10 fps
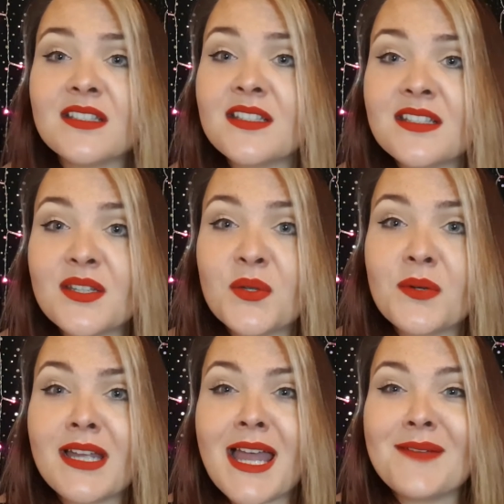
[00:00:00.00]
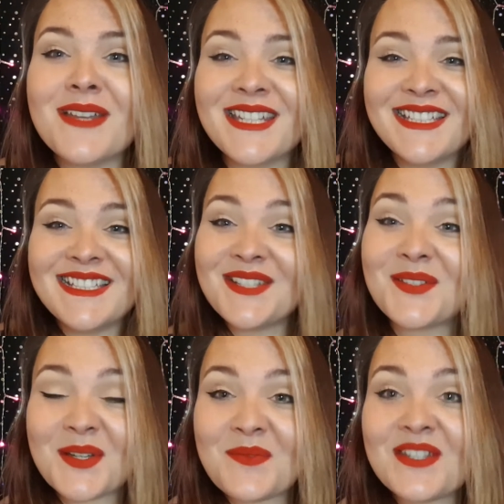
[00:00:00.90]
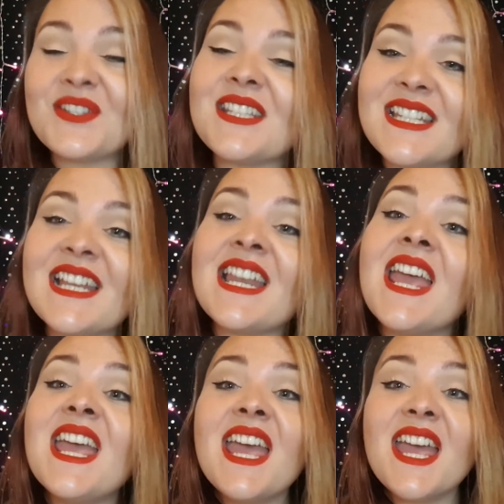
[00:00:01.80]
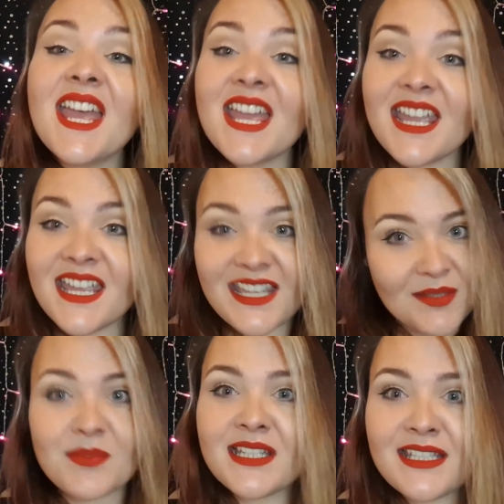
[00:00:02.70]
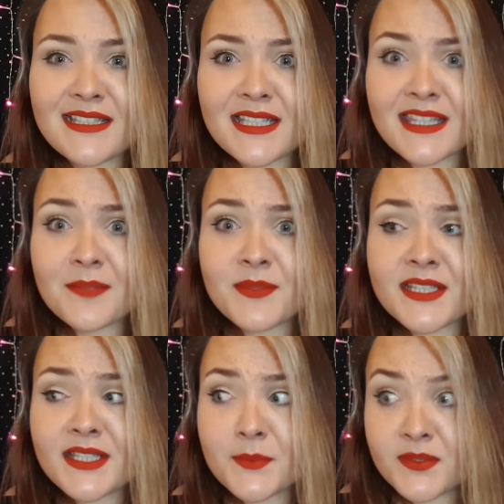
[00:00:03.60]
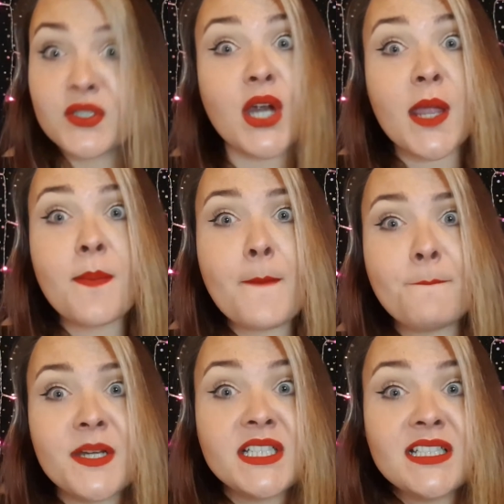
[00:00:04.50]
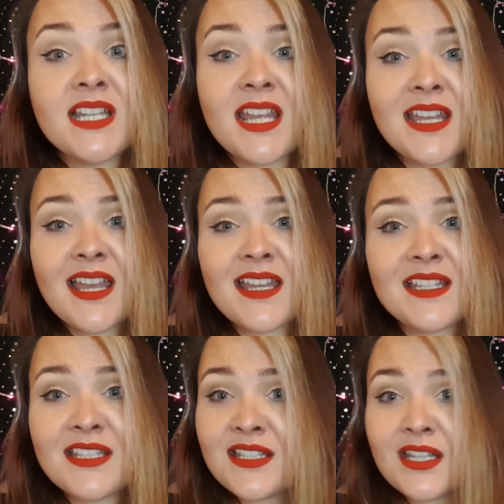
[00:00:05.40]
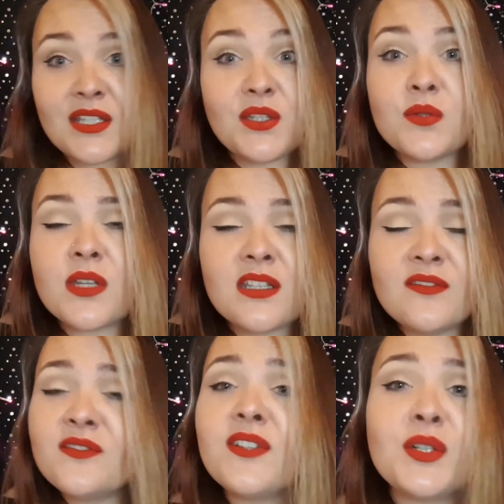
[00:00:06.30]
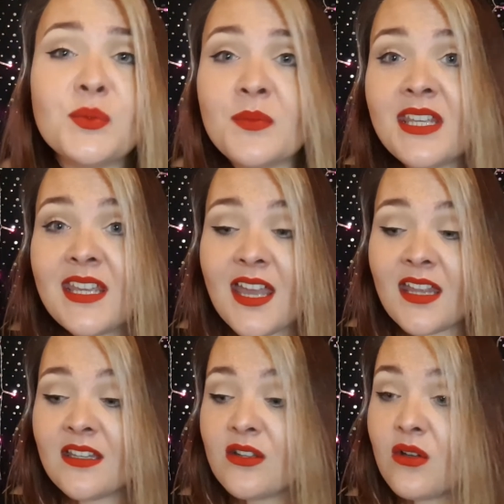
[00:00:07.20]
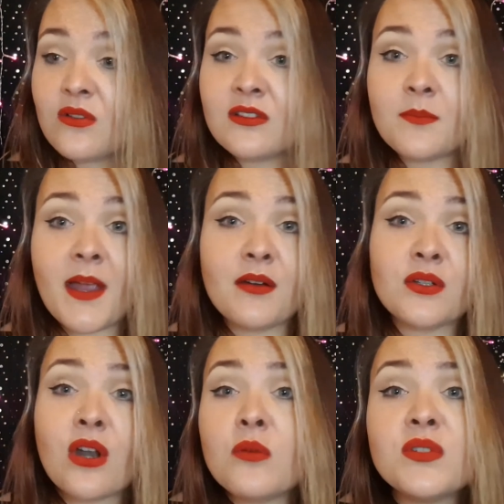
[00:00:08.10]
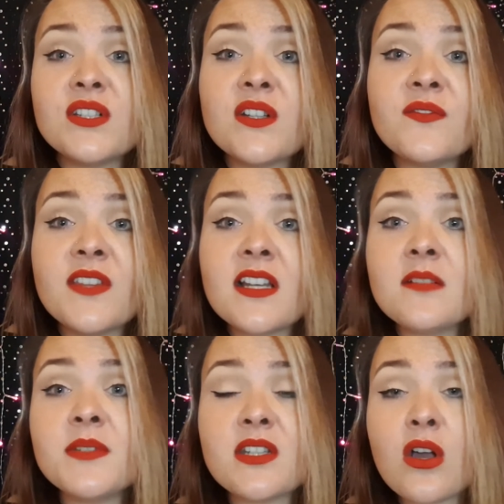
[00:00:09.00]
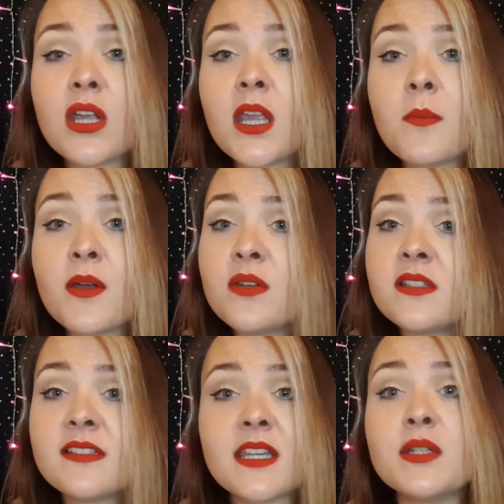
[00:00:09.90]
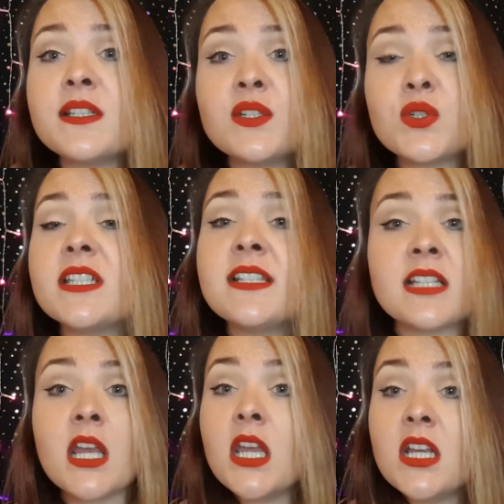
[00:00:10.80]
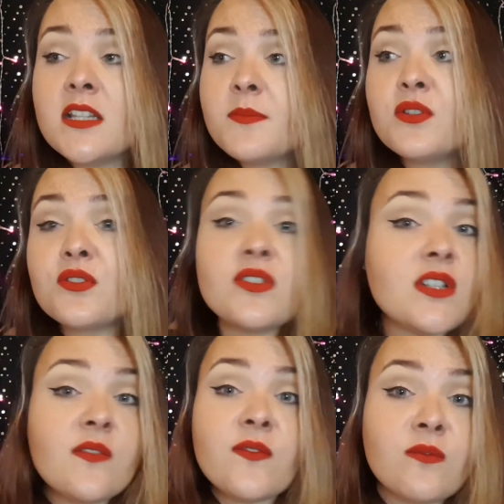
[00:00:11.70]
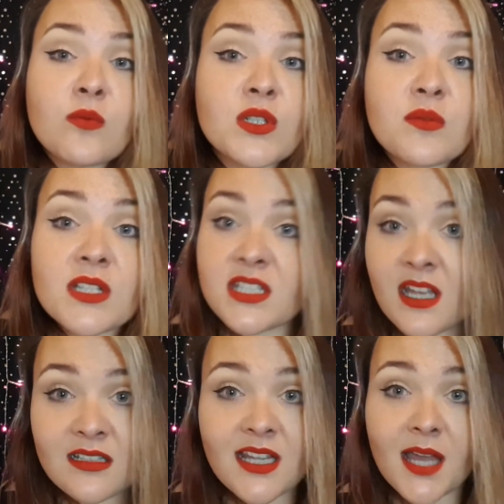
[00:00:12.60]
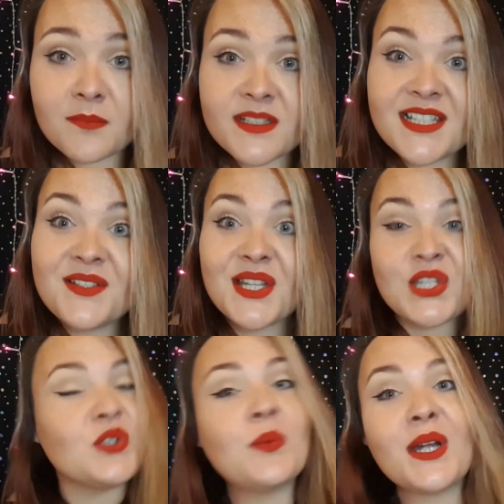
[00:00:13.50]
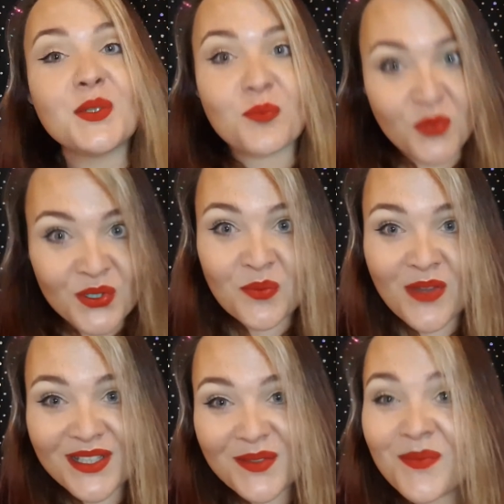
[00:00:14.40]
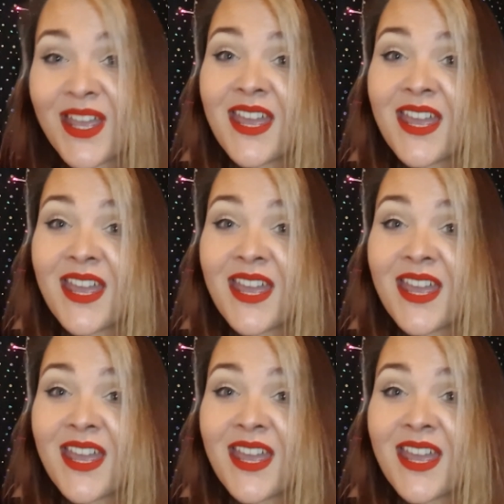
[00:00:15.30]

It's who I am. It's what I'm interested in. Please hit that subscribe button and you can follow me and all the paranormal stuff that I'll be talking about, and scary stories and spiritual stuff. If you want to watch that, absolutely, you are more than welcome.